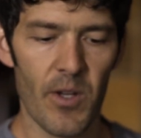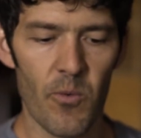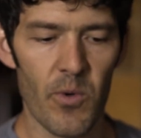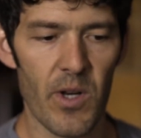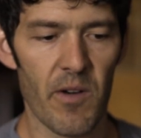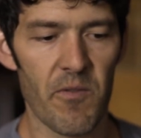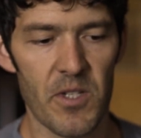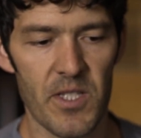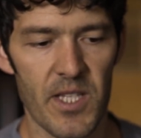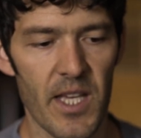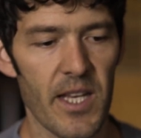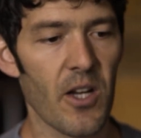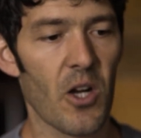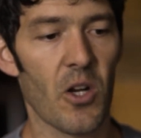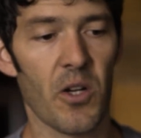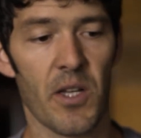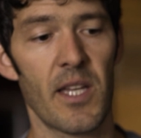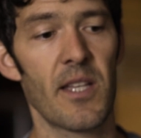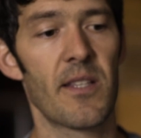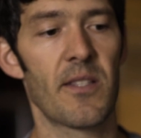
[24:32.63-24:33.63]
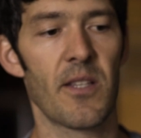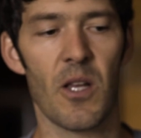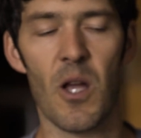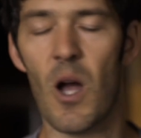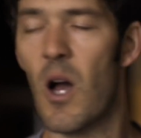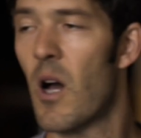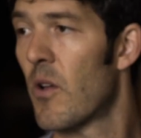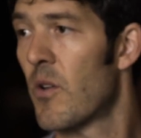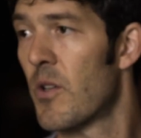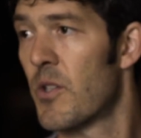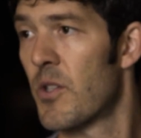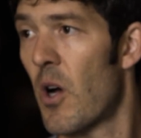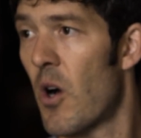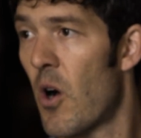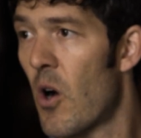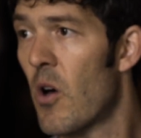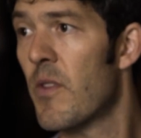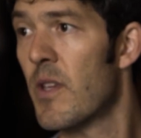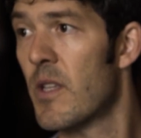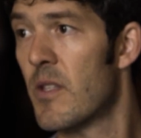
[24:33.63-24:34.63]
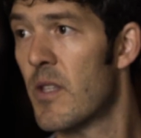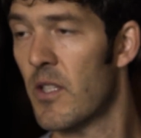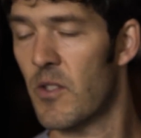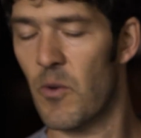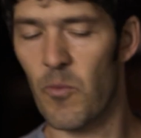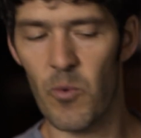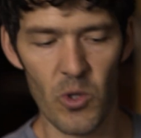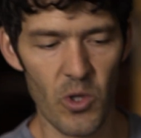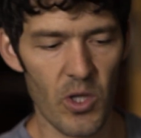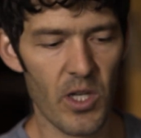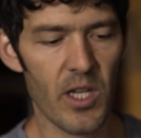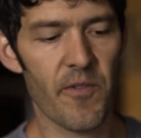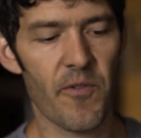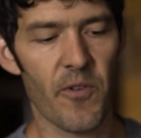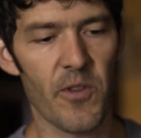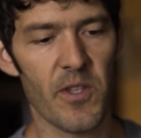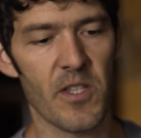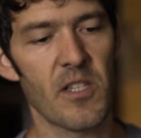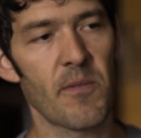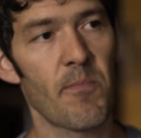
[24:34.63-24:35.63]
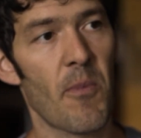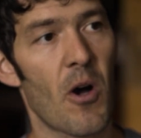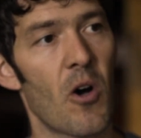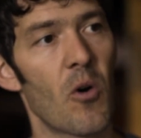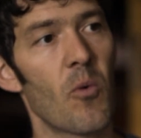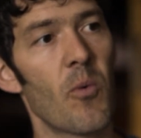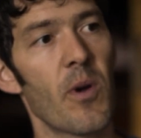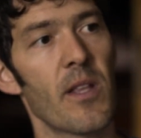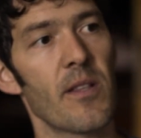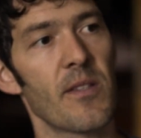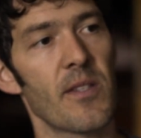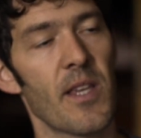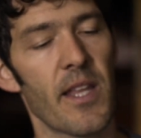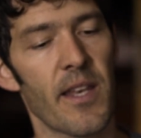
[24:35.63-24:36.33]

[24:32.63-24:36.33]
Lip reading: whatever, sending our kids to college, all these things. We're looking for these small wins.